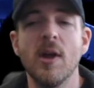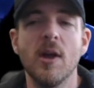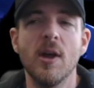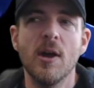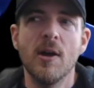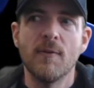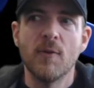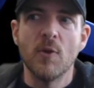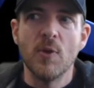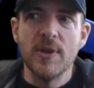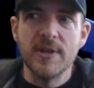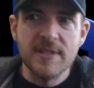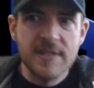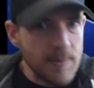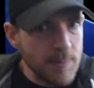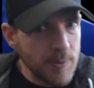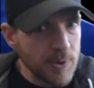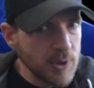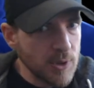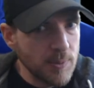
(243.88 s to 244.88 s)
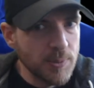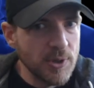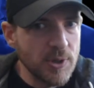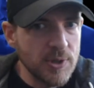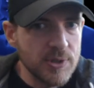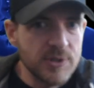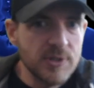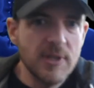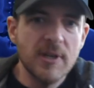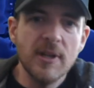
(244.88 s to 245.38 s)
For the typical
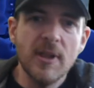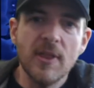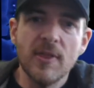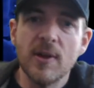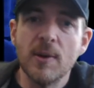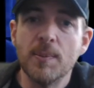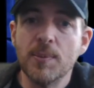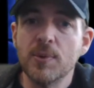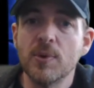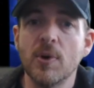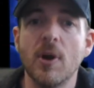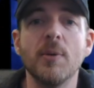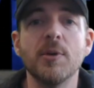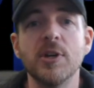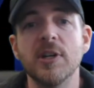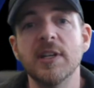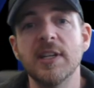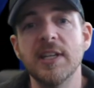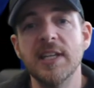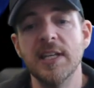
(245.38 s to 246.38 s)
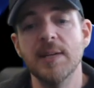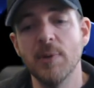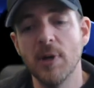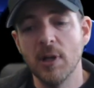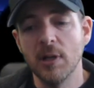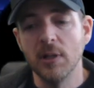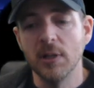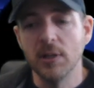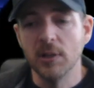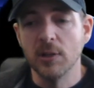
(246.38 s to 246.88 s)
person, they're probably going to
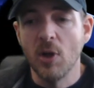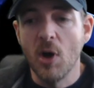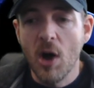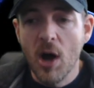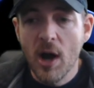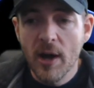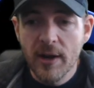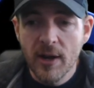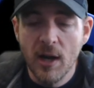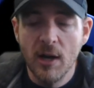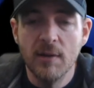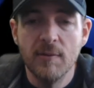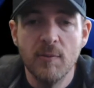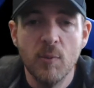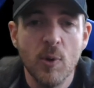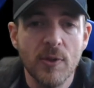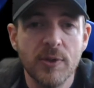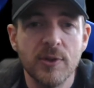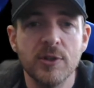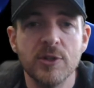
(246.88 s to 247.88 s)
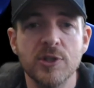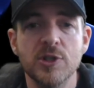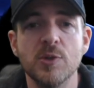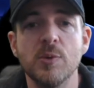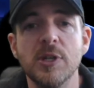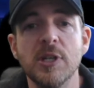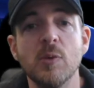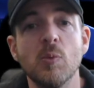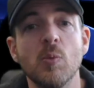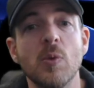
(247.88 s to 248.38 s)
keep a lot of what they're
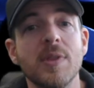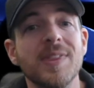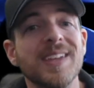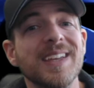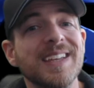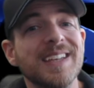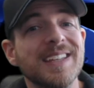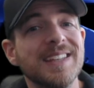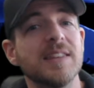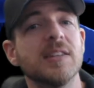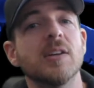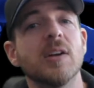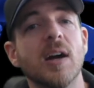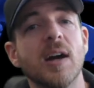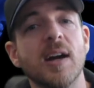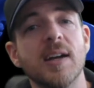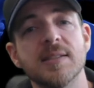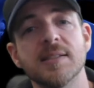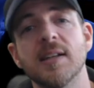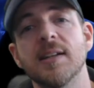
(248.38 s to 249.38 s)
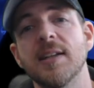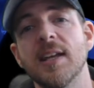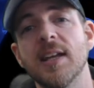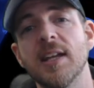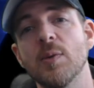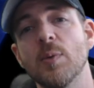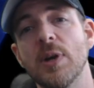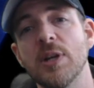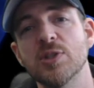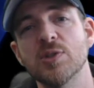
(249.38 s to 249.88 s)
doing within their eyesight
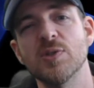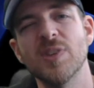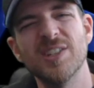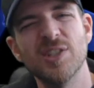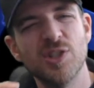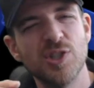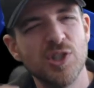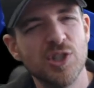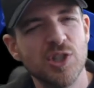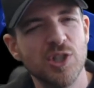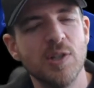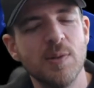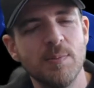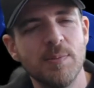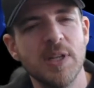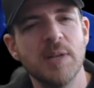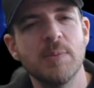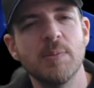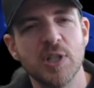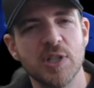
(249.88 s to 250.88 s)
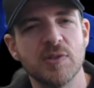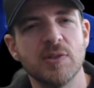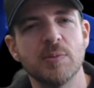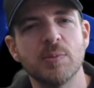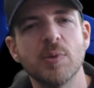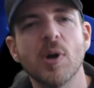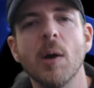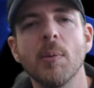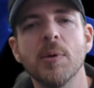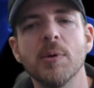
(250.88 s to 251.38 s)
anyway, so that shouldn't be much of a
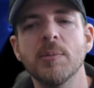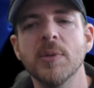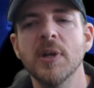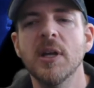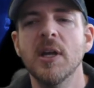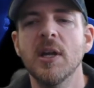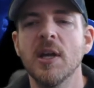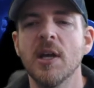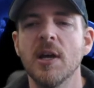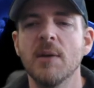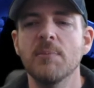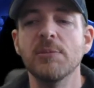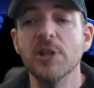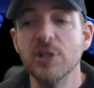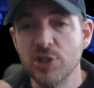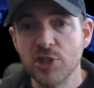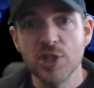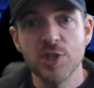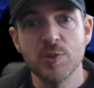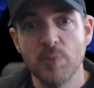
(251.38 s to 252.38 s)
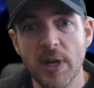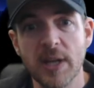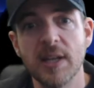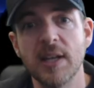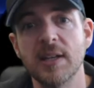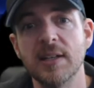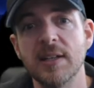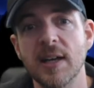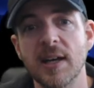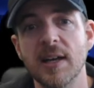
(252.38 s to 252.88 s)
problem. But just
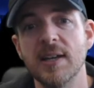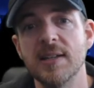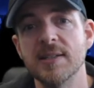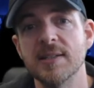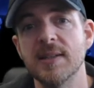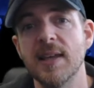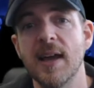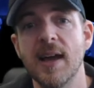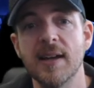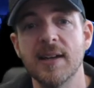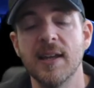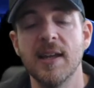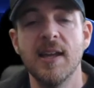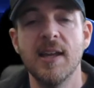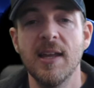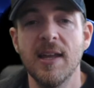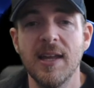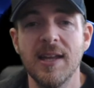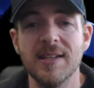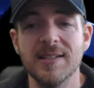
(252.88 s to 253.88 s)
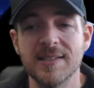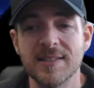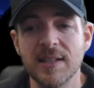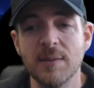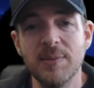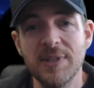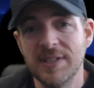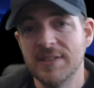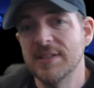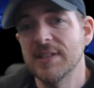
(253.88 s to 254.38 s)
recognize that in
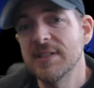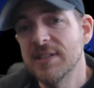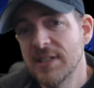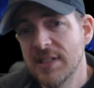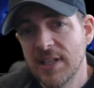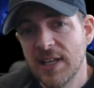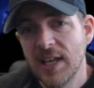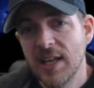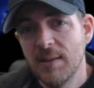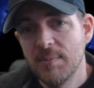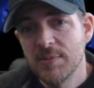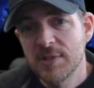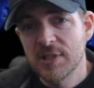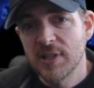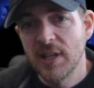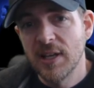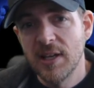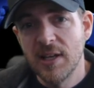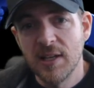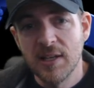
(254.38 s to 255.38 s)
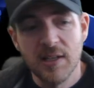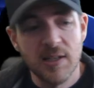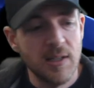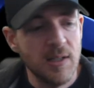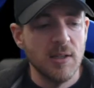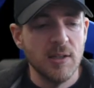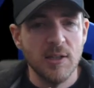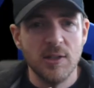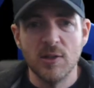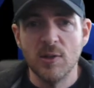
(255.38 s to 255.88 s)
some existing games like,
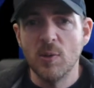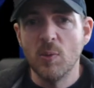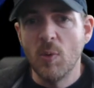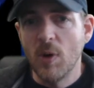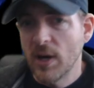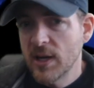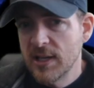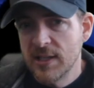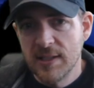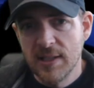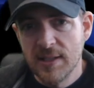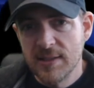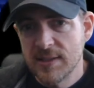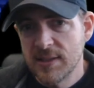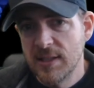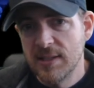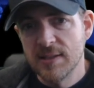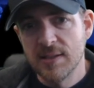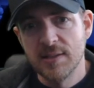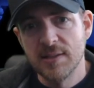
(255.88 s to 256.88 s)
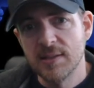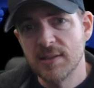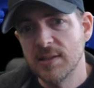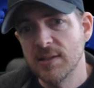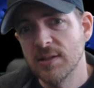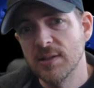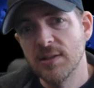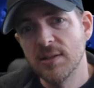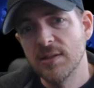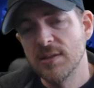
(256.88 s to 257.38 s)
Walking Dead Saints and
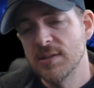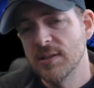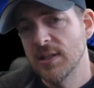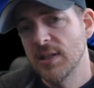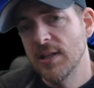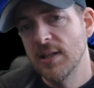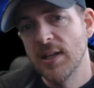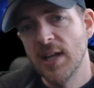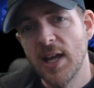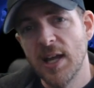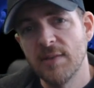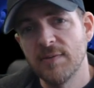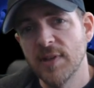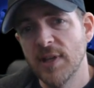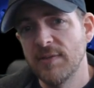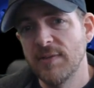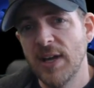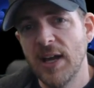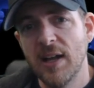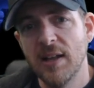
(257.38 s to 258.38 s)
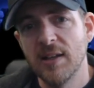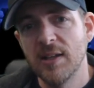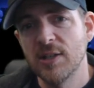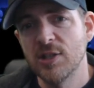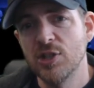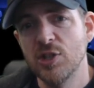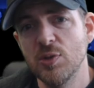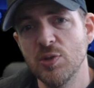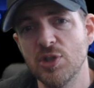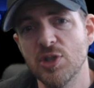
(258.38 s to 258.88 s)
Sinners and Half-Life
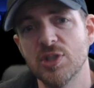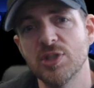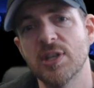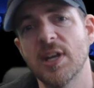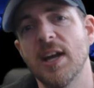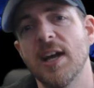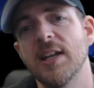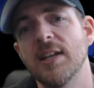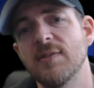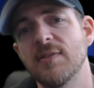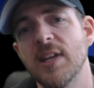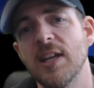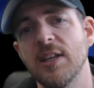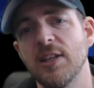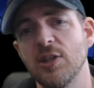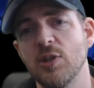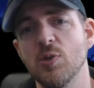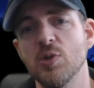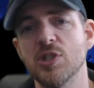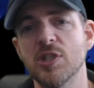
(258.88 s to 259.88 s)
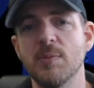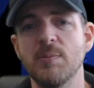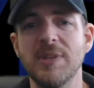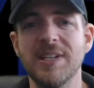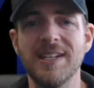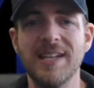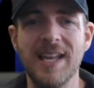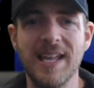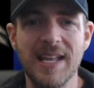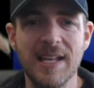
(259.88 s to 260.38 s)
Alyx, you just kind of get used to
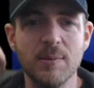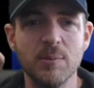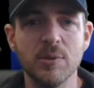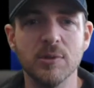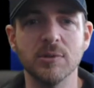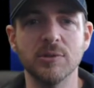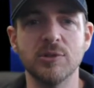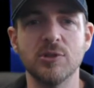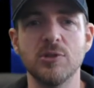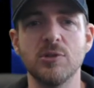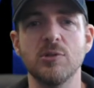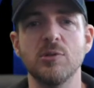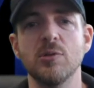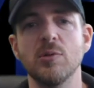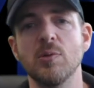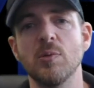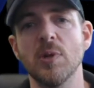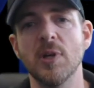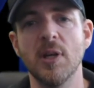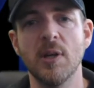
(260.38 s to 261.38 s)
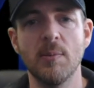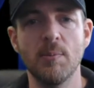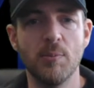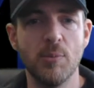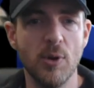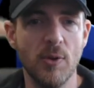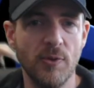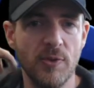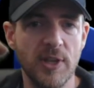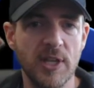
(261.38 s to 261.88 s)
being able to
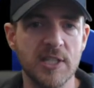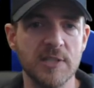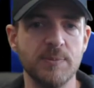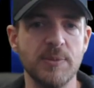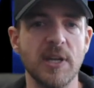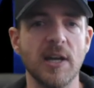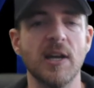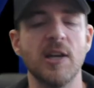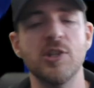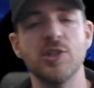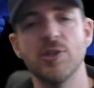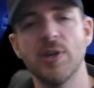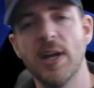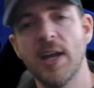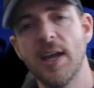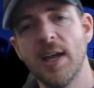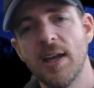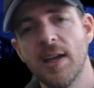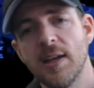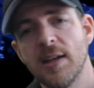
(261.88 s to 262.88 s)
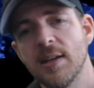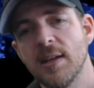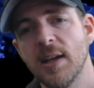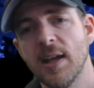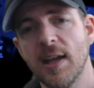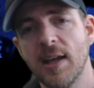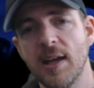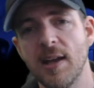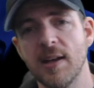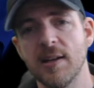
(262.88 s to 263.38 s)
put things behind your head
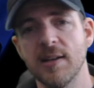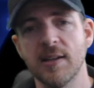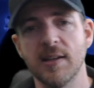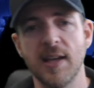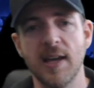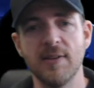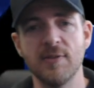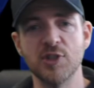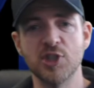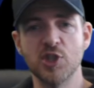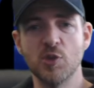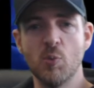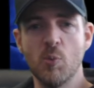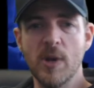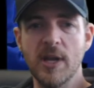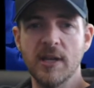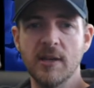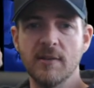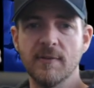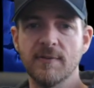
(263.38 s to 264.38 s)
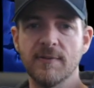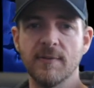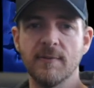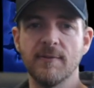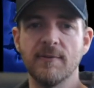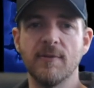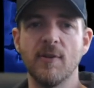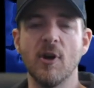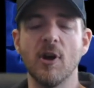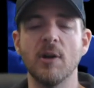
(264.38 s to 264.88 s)
and kind of swing
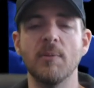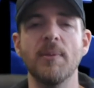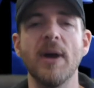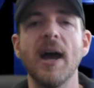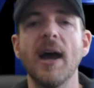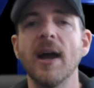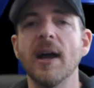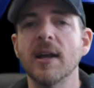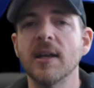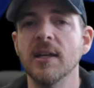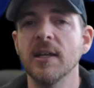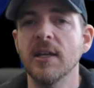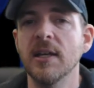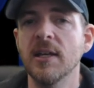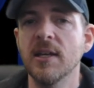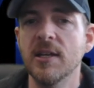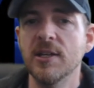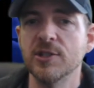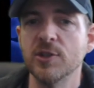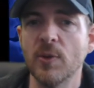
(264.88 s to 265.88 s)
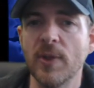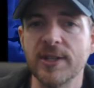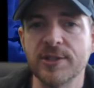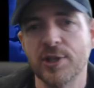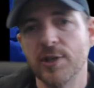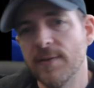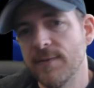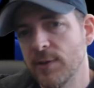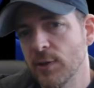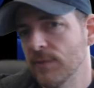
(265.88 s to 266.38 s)
from far back. So that's
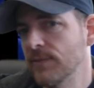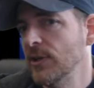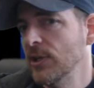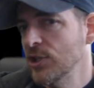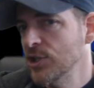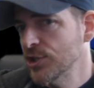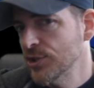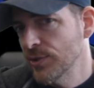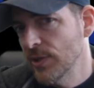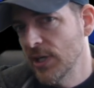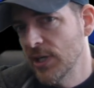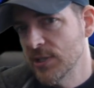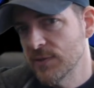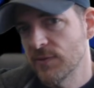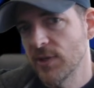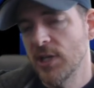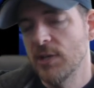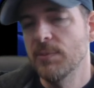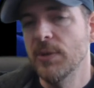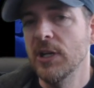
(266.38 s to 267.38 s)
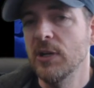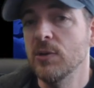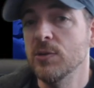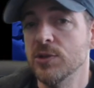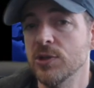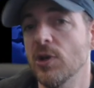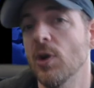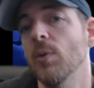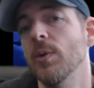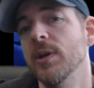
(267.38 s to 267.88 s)
going to feel very strange for anybody
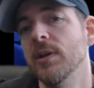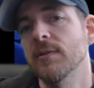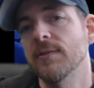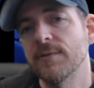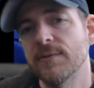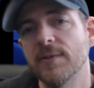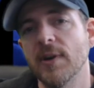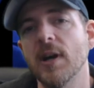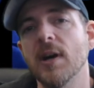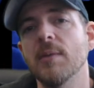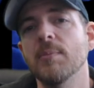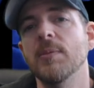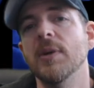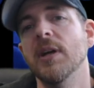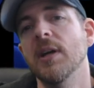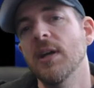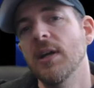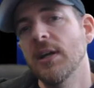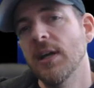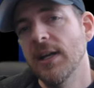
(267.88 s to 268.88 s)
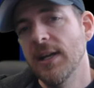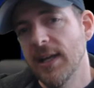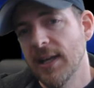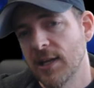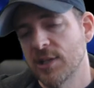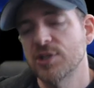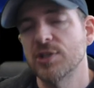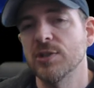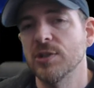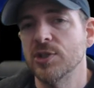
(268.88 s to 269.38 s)
who's going from an
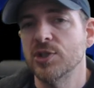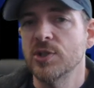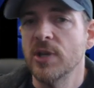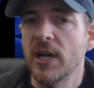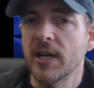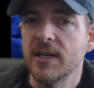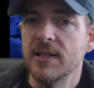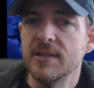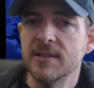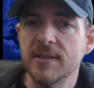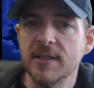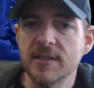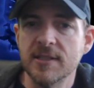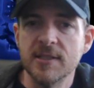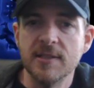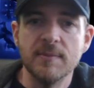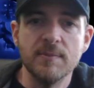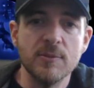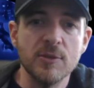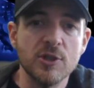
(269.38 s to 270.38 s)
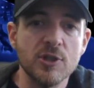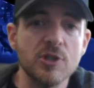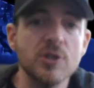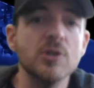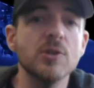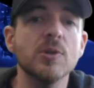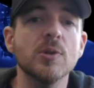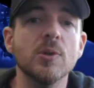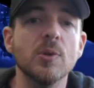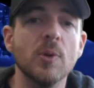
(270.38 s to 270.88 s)
external tracking system
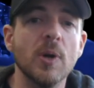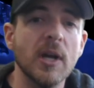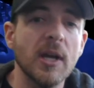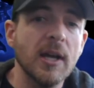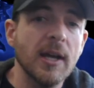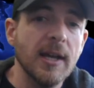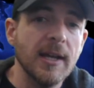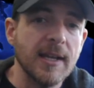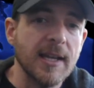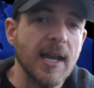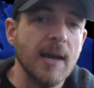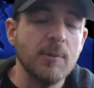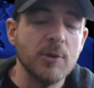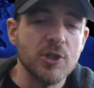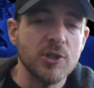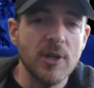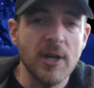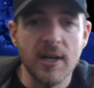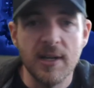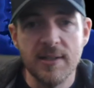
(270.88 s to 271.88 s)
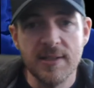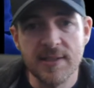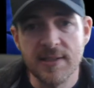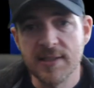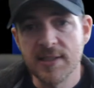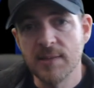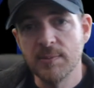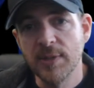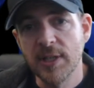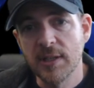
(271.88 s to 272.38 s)
to a camera tracking
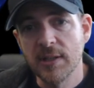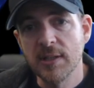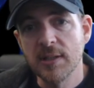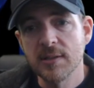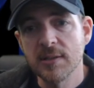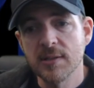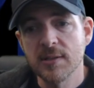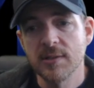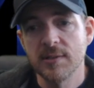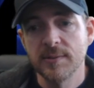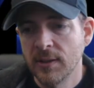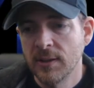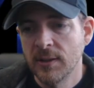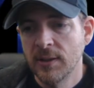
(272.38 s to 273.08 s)
system like this.